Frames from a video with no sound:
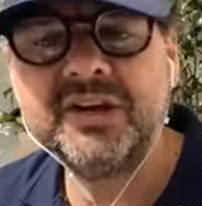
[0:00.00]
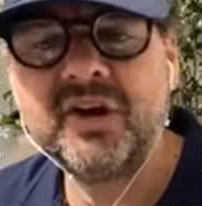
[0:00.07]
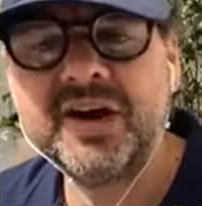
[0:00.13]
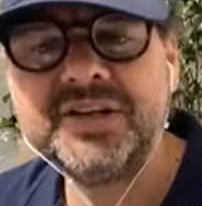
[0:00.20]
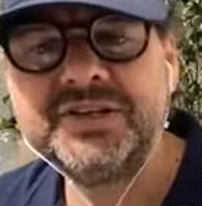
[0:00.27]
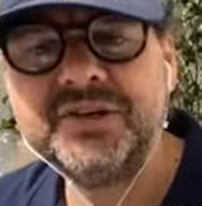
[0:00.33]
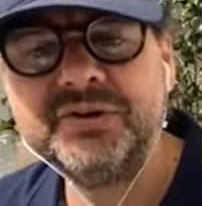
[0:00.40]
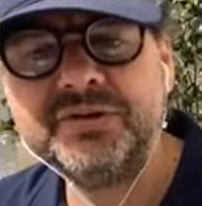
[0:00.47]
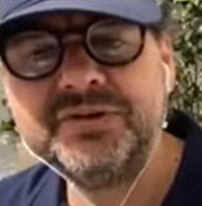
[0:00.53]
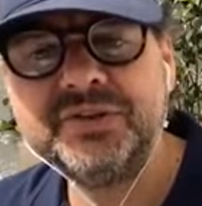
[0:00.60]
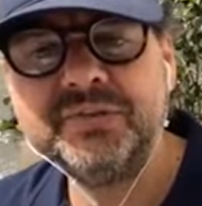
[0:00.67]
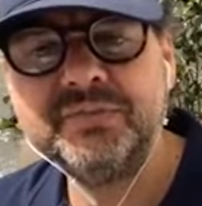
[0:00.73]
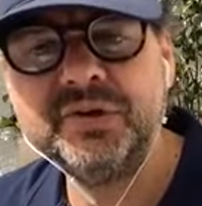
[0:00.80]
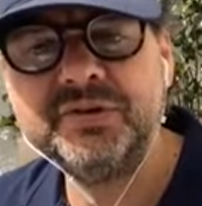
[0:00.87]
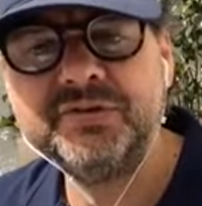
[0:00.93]
I do
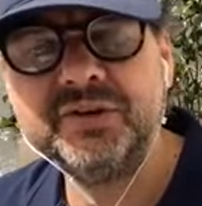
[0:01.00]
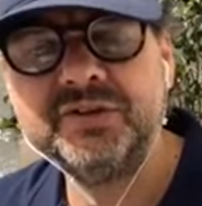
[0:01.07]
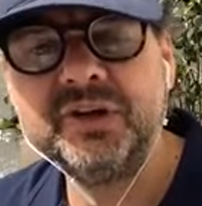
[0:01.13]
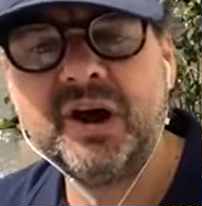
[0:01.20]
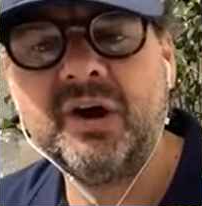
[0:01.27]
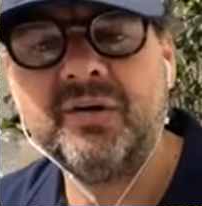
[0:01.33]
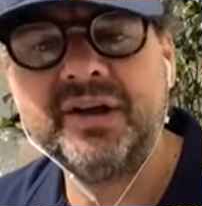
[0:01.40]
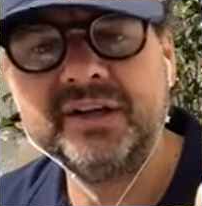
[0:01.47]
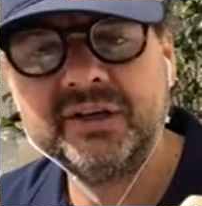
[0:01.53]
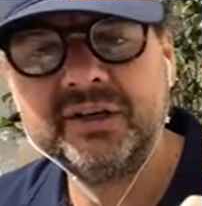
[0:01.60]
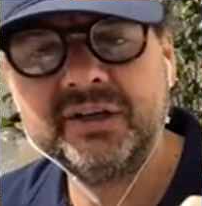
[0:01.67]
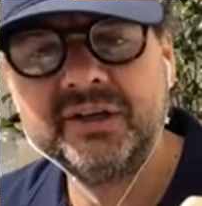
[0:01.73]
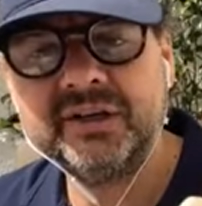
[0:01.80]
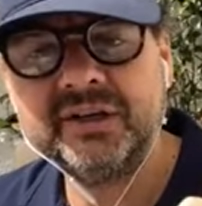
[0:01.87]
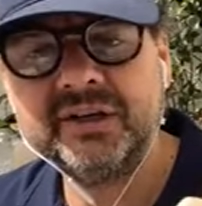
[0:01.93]
to move the dial? It
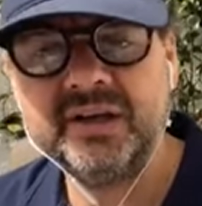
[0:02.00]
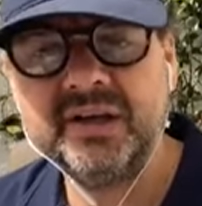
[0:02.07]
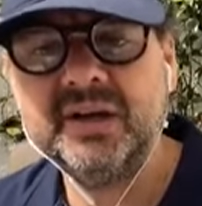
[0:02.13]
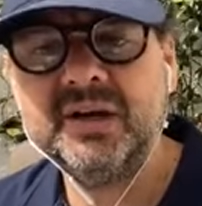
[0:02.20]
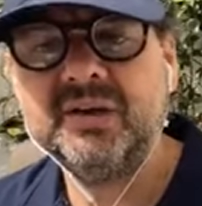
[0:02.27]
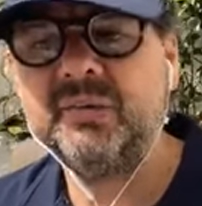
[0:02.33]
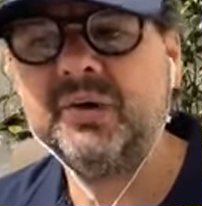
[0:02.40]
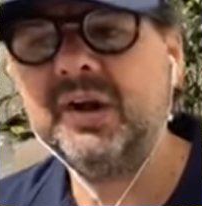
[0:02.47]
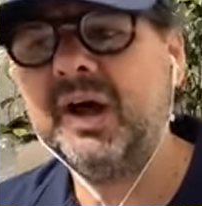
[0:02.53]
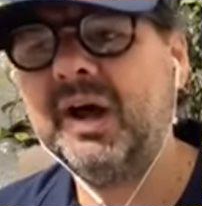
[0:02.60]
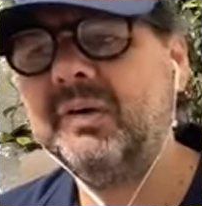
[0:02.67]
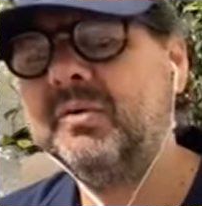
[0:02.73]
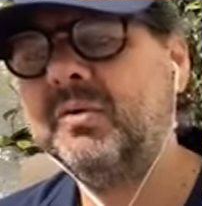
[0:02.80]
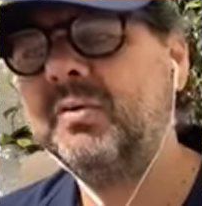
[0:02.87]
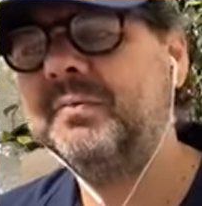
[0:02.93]
could be,
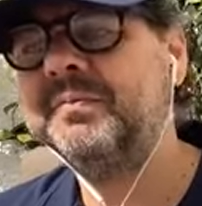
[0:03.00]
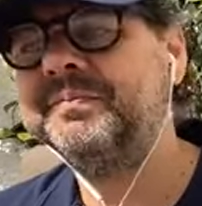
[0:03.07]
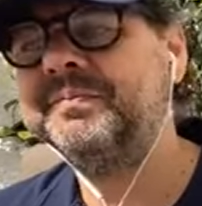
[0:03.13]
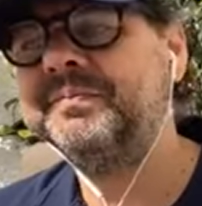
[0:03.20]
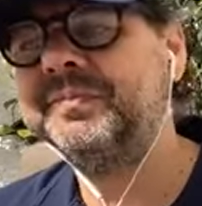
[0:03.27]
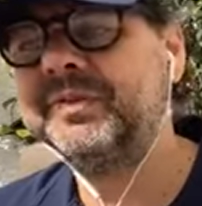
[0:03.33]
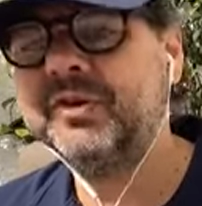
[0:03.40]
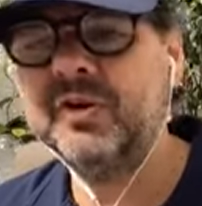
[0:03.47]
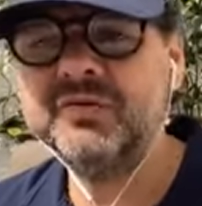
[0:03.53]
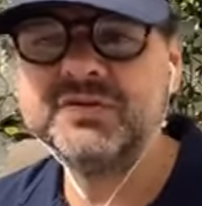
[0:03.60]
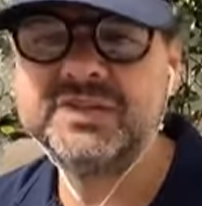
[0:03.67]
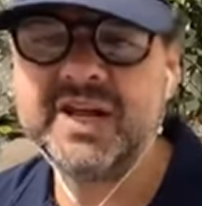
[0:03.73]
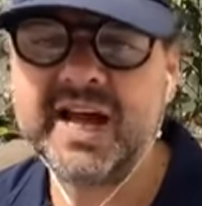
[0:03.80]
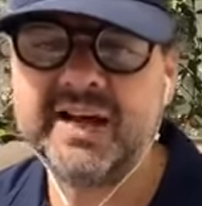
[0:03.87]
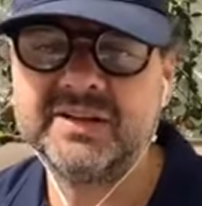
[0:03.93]
well, I will
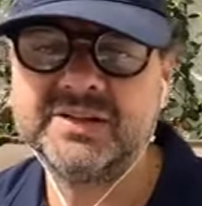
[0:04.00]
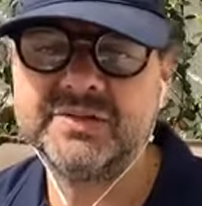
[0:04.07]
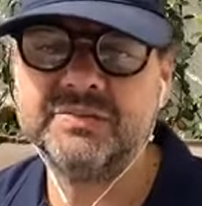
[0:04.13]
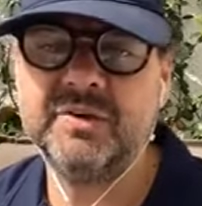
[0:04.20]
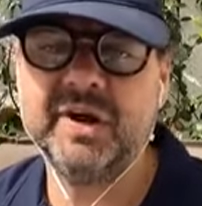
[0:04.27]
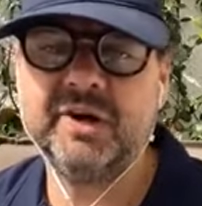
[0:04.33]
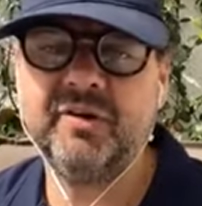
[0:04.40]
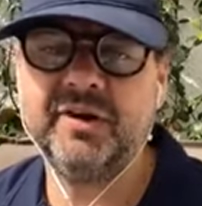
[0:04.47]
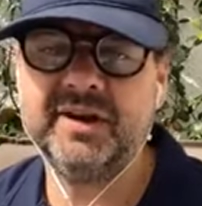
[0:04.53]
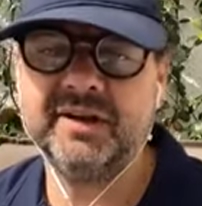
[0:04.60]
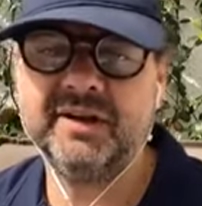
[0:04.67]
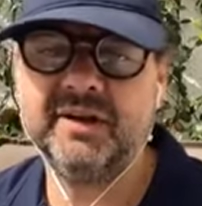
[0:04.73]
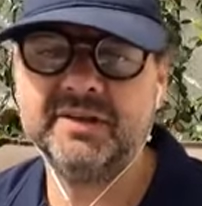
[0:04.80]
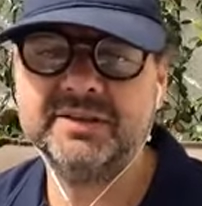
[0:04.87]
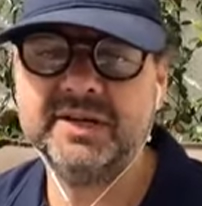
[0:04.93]
contact my credit
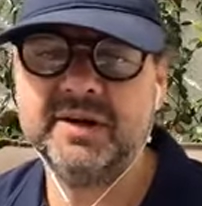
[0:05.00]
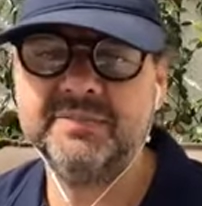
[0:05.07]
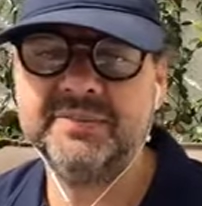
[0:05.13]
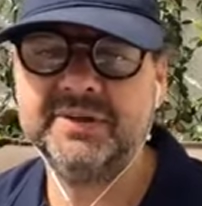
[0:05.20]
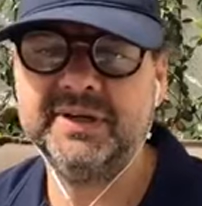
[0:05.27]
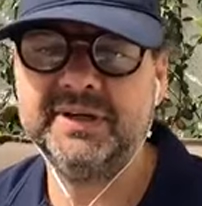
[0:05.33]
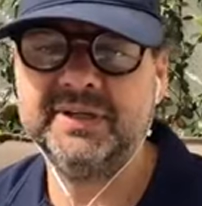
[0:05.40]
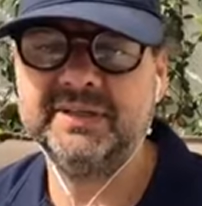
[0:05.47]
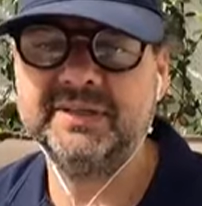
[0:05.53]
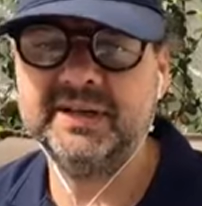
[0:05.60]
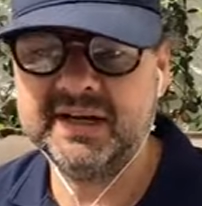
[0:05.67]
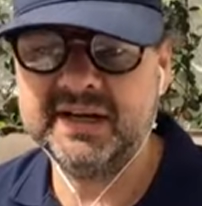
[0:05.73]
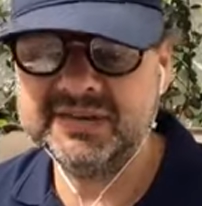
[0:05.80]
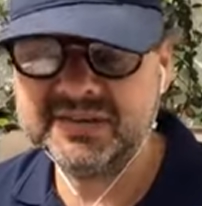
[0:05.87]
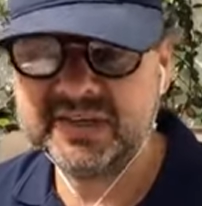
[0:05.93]
card company
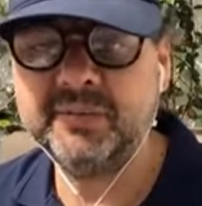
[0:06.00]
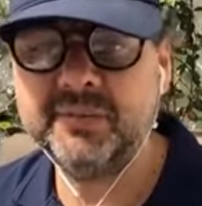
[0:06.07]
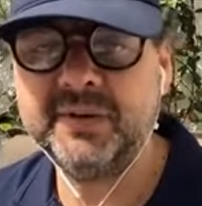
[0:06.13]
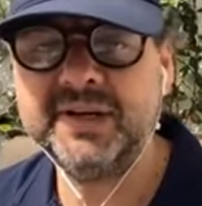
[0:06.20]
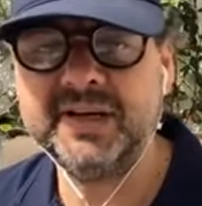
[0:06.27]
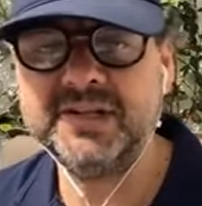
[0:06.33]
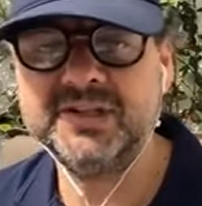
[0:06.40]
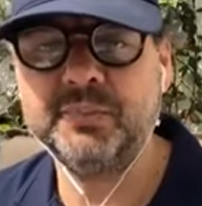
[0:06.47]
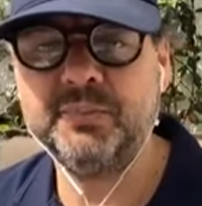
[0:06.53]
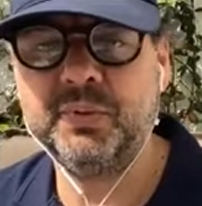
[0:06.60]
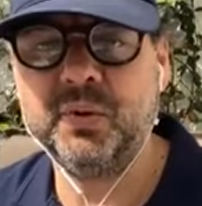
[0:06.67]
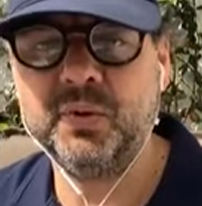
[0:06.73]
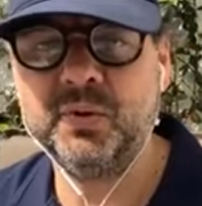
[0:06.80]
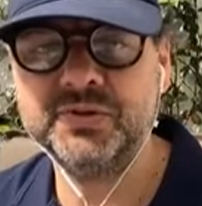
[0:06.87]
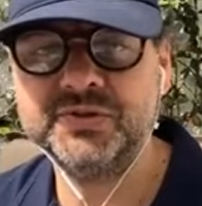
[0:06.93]
and say, we need to
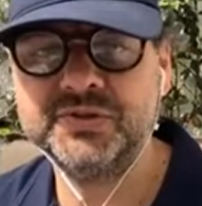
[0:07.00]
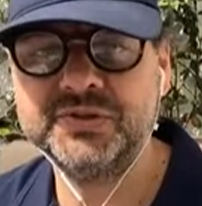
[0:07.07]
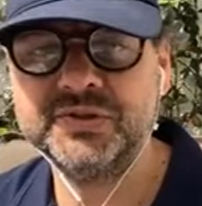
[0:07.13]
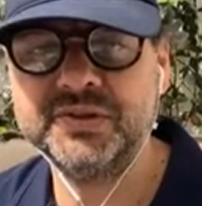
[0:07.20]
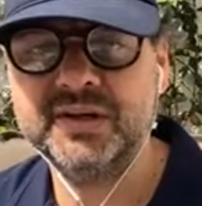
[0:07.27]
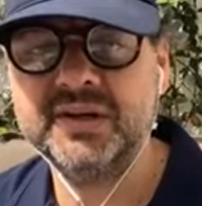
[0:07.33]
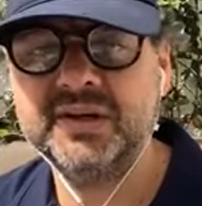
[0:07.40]
pause.